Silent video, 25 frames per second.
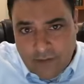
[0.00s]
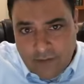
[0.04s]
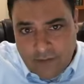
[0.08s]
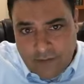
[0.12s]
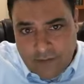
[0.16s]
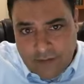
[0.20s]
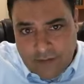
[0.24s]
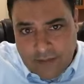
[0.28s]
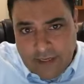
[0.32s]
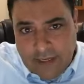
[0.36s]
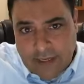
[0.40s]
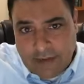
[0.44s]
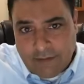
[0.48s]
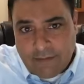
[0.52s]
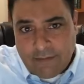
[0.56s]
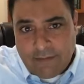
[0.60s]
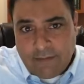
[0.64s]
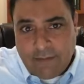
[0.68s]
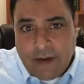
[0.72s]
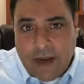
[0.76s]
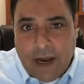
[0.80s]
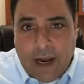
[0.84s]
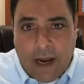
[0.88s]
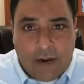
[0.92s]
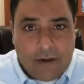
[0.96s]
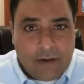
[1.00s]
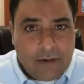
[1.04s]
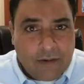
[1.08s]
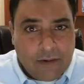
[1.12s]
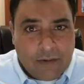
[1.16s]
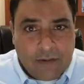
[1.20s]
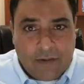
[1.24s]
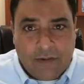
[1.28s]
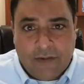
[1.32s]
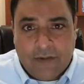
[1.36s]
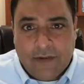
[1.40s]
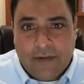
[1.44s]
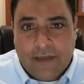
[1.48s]
is going to have higher
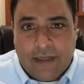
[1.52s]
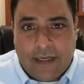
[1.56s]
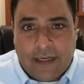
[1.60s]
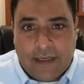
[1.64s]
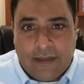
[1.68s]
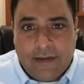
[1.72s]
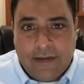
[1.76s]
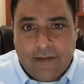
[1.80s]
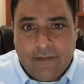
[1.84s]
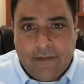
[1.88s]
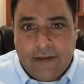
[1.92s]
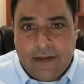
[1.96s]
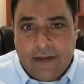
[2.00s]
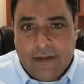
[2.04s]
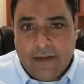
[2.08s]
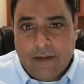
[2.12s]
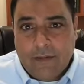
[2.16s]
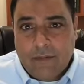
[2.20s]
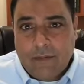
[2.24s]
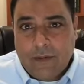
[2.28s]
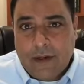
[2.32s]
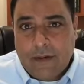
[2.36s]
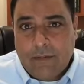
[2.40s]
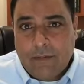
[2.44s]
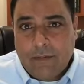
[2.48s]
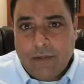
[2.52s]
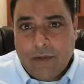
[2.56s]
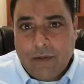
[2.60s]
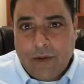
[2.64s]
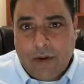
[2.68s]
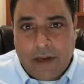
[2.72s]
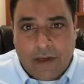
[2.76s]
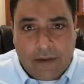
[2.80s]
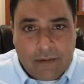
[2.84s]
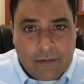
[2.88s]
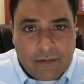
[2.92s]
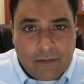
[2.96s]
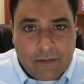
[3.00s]
degrees of connectivity in the right
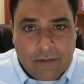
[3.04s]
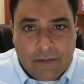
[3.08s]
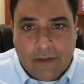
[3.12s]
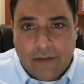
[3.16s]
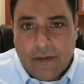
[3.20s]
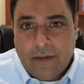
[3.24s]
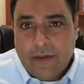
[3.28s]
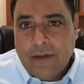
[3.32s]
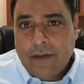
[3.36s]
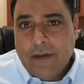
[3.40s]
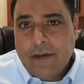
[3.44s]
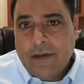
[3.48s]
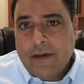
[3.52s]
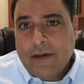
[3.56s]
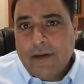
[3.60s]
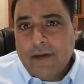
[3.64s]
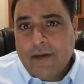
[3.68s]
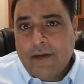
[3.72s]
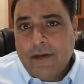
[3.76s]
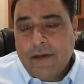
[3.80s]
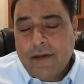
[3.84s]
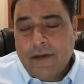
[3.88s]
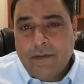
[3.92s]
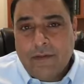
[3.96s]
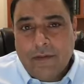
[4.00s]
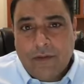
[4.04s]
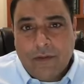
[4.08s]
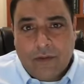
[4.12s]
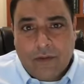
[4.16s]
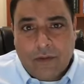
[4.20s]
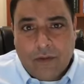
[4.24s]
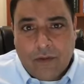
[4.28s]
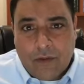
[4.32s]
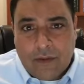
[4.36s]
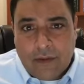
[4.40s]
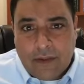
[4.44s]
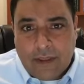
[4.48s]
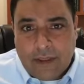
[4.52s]
parietal, inferior
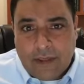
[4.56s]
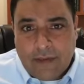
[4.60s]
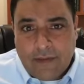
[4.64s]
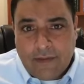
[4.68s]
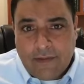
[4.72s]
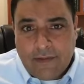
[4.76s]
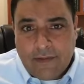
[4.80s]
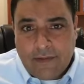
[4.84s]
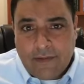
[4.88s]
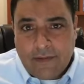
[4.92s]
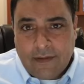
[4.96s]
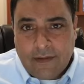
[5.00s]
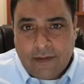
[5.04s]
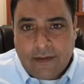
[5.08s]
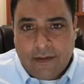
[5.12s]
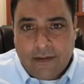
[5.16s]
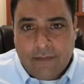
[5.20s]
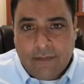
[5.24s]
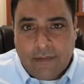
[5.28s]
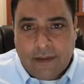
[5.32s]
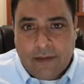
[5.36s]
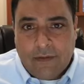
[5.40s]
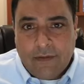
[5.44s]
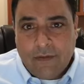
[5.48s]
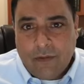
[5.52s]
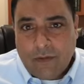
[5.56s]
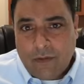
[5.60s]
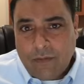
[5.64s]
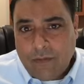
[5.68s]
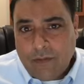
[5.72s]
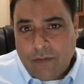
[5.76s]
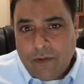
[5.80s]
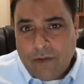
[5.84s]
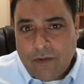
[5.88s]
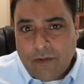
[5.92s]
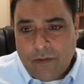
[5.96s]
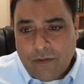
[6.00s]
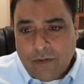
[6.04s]
cortex, and so
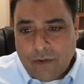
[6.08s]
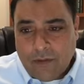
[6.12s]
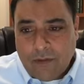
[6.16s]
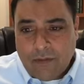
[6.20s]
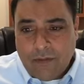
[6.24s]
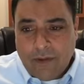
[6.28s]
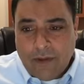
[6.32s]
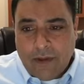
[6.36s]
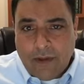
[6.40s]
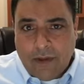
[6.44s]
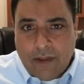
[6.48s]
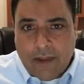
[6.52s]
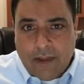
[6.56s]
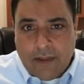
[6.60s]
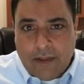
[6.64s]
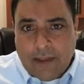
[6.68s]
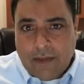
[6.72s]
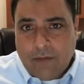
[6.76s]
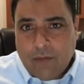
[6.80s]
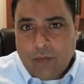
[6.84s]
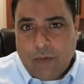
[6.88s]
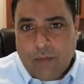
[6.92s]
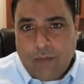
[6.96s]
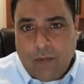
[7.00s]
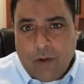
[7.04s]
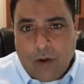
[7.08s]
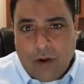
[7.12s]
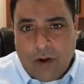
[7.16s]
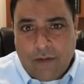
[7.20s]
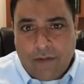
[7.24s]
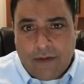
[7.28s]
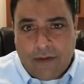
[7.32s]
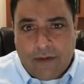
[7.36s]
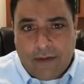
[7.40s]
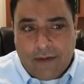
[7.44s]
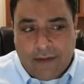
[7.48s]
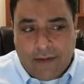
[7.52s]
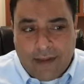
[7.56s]
forth. So that's one part of
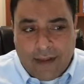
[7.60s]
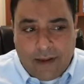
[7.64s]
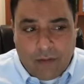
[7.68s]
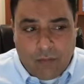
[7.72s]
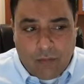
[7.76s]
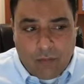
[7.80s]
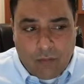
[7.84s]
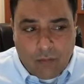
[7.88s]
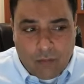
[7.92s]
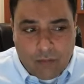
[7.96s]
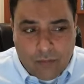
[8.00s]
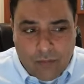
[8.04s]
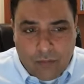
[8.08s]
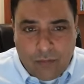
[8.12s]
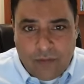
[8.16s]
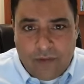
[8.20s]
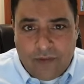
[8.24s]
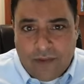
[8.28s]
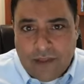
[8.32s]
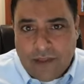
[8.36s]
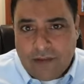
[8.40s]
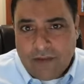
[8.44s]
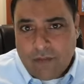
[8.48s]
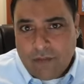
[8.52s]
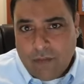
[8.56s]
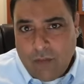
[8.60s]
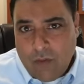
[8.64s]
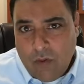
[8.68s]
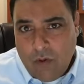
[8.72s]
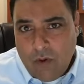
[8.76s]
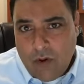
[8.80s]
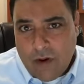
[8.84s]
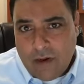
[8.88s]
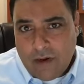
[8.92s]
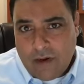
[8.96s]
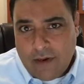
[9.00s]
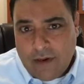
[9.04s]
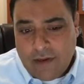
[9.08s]
it. Now, the reason that's
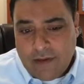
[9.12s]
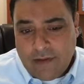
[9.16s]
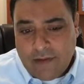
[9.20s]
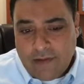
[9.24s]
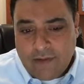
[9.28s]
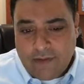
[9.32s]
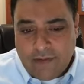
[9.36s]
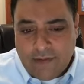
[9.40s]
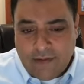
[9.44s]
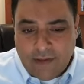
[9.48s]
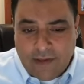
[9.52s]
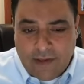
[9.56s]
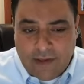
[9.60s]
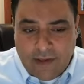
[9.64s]
important is